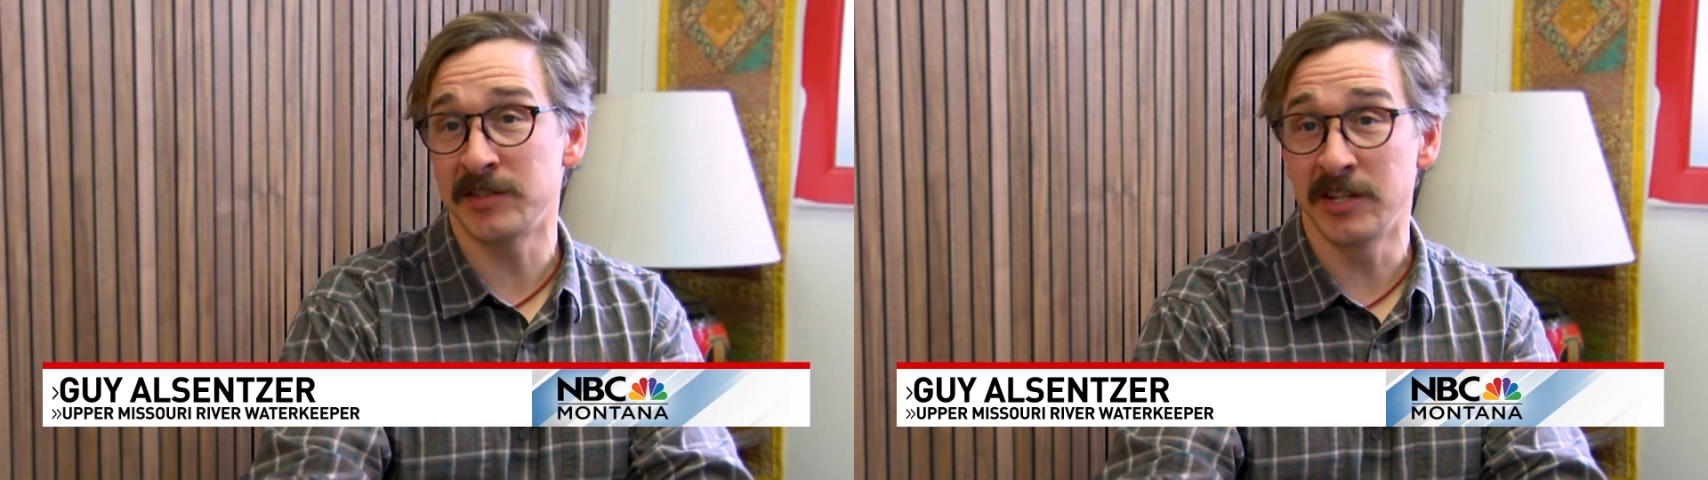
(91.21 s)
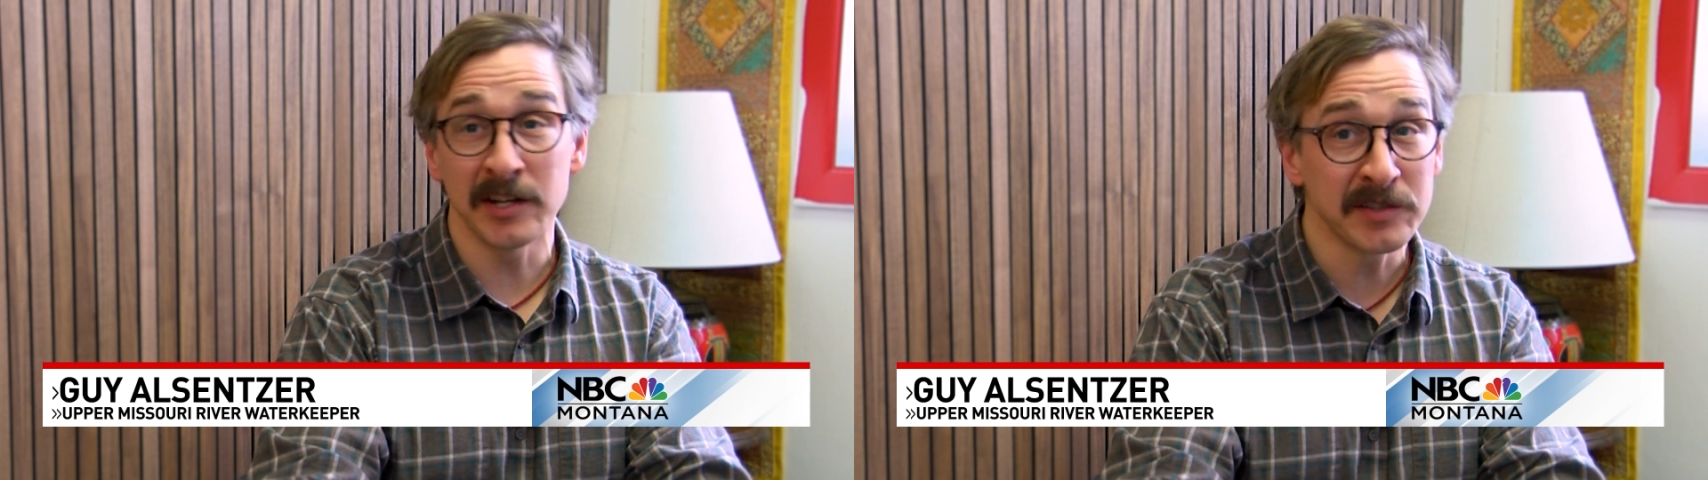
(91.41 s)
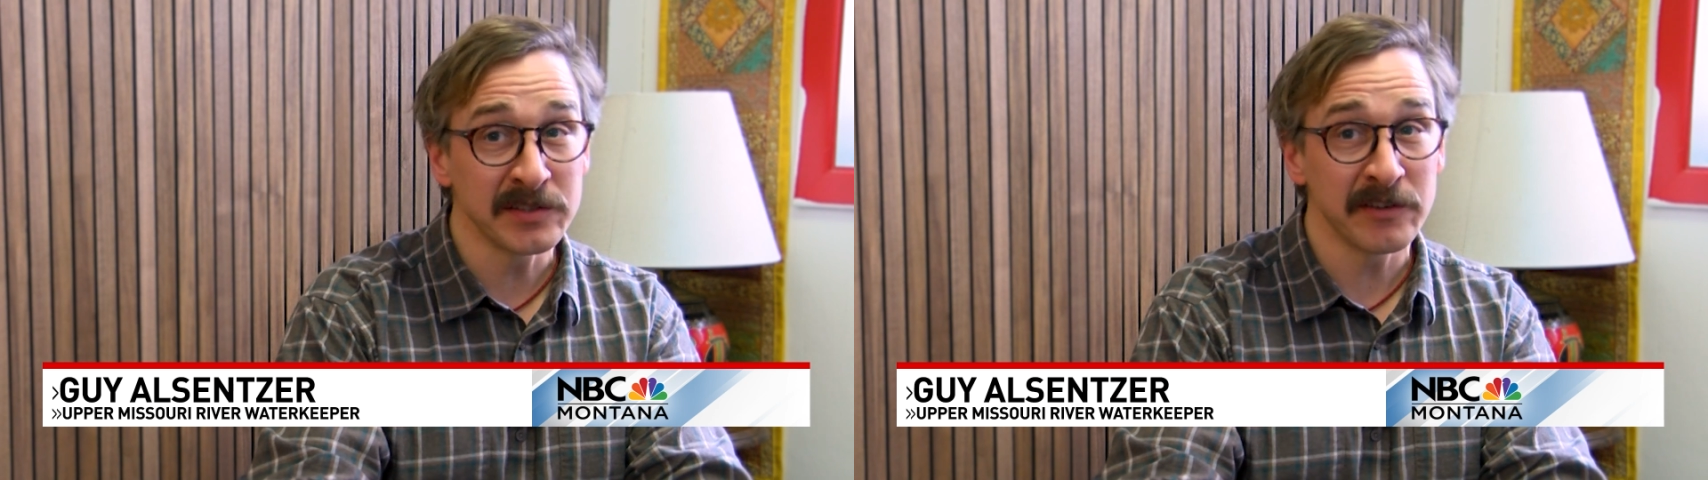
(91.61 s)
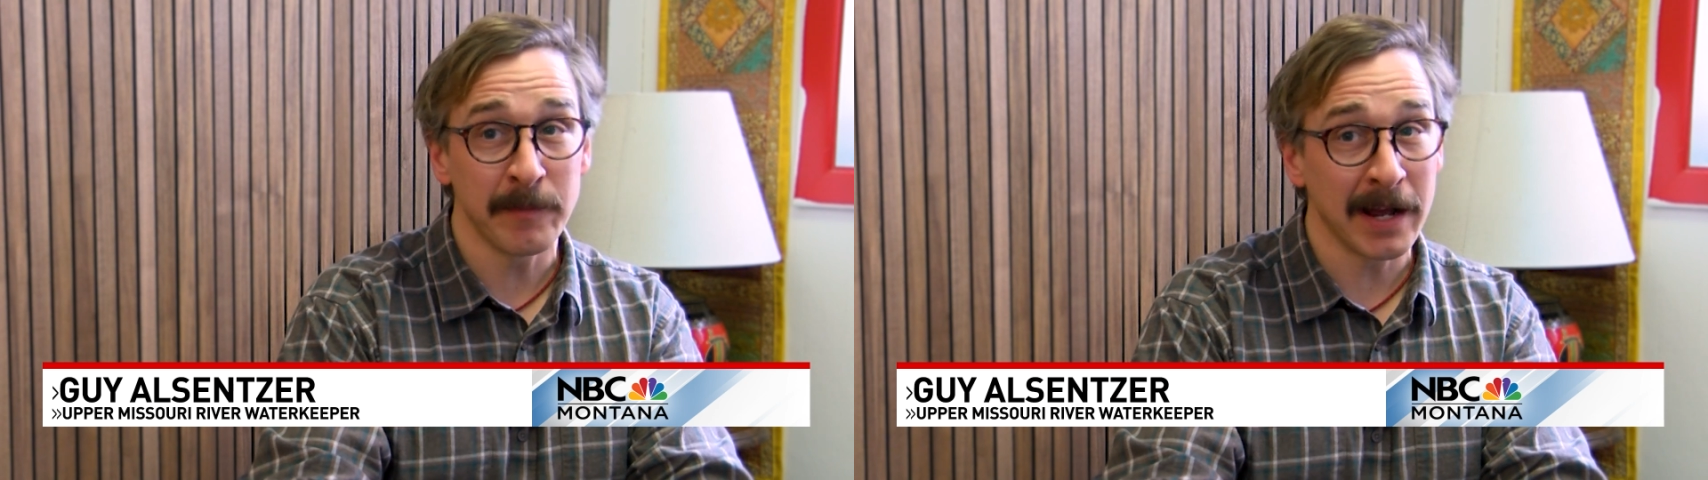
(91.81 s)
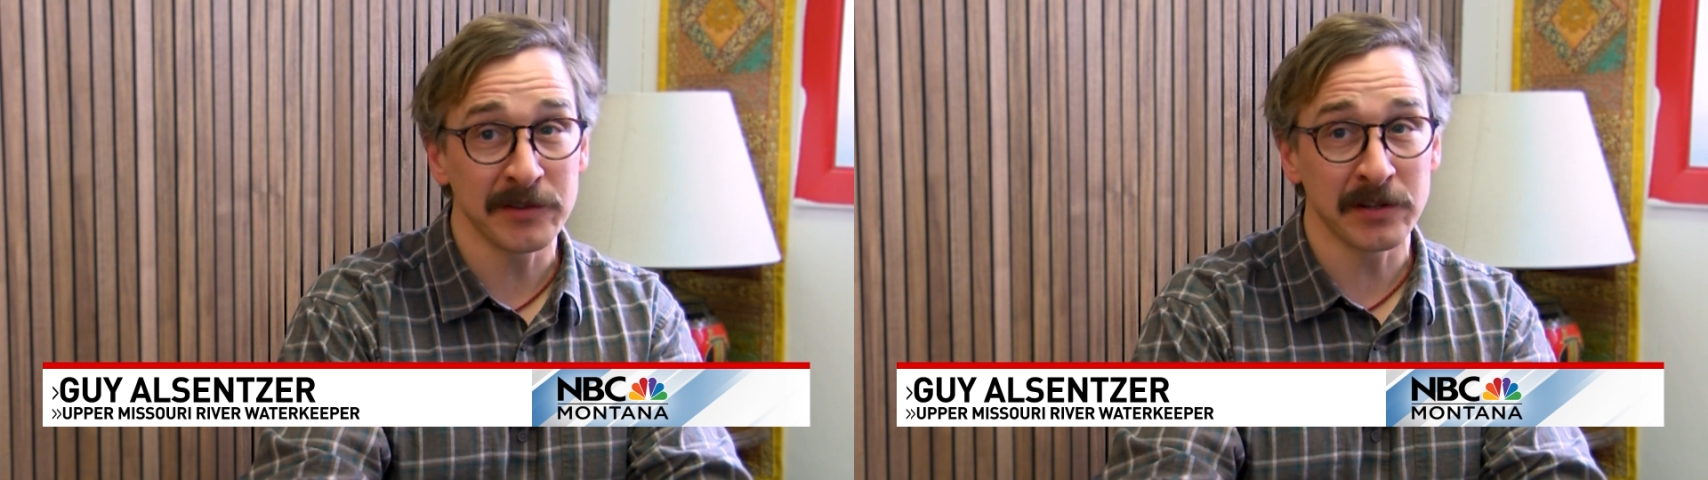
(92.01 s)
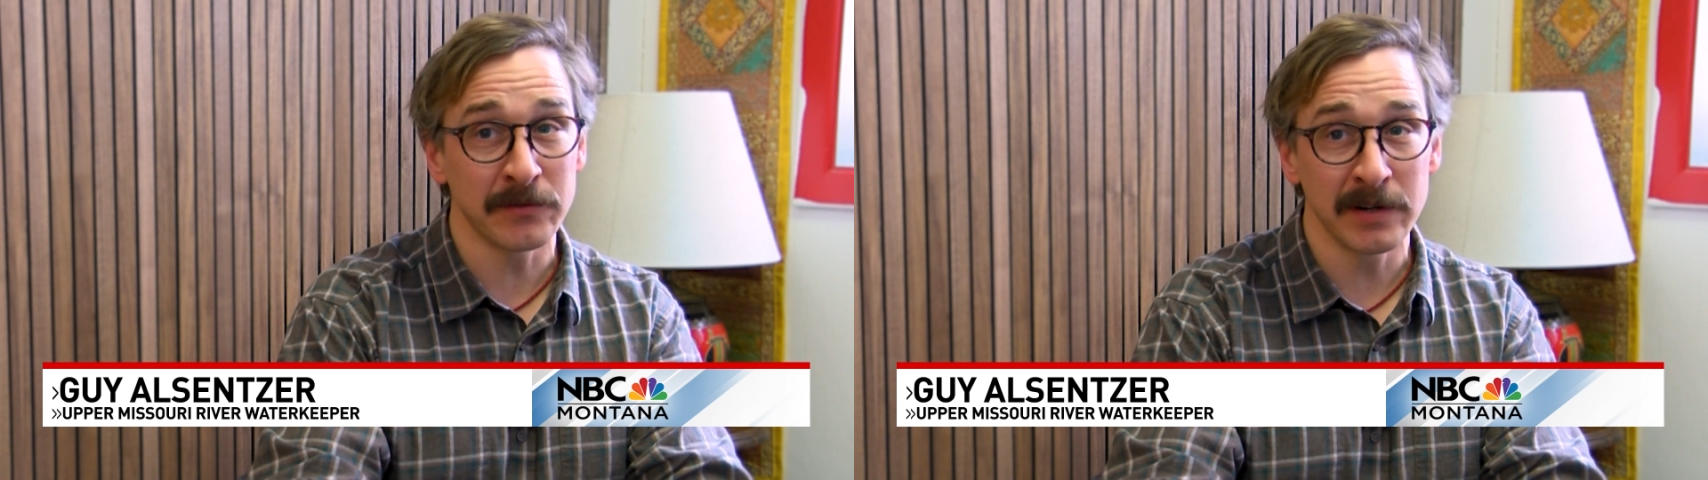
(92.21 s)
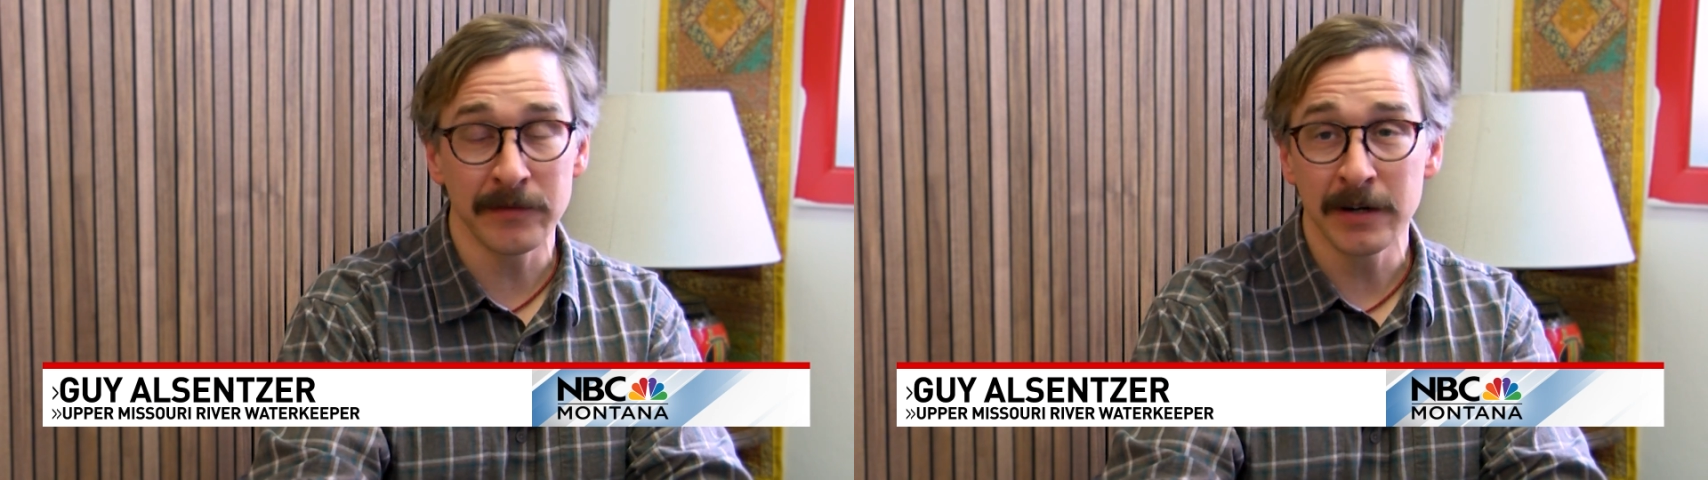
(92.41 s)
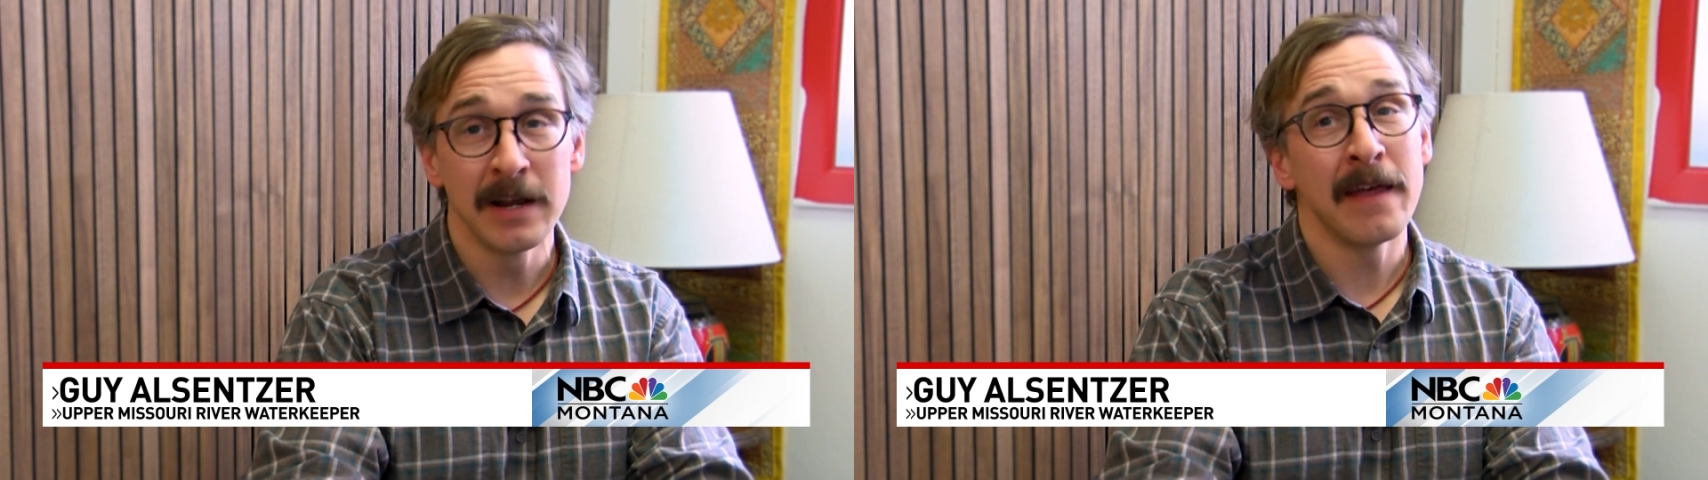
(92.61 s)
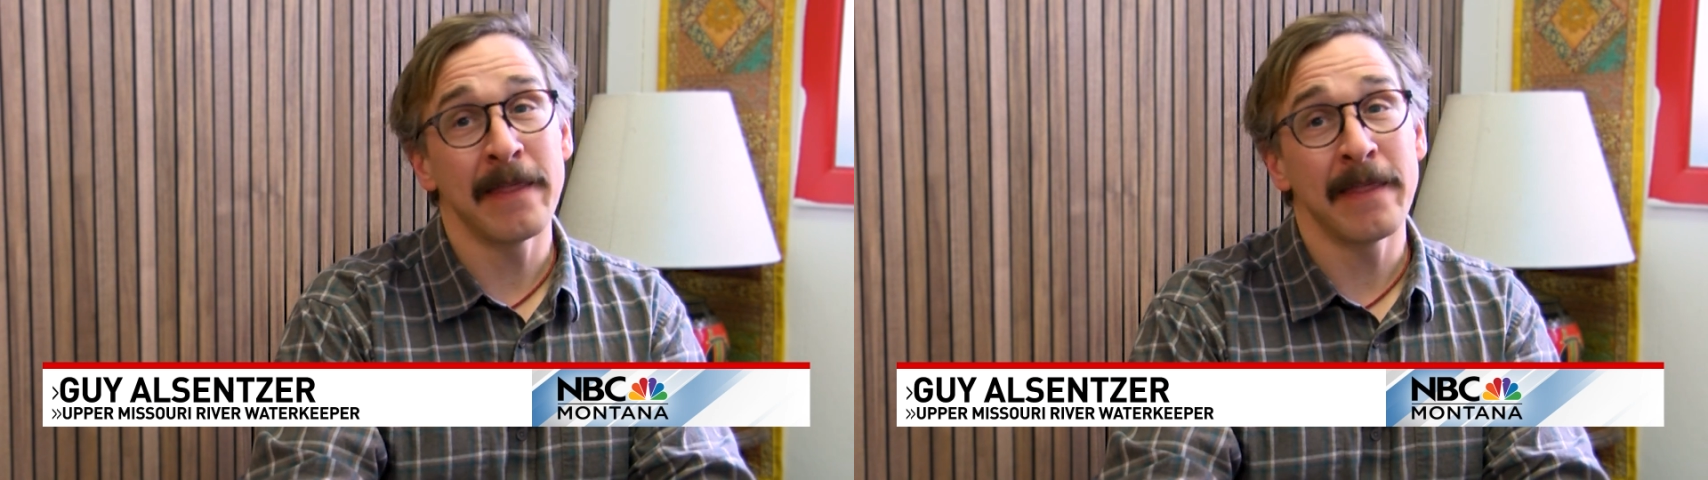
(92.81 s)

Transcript: dozens of miles on a river,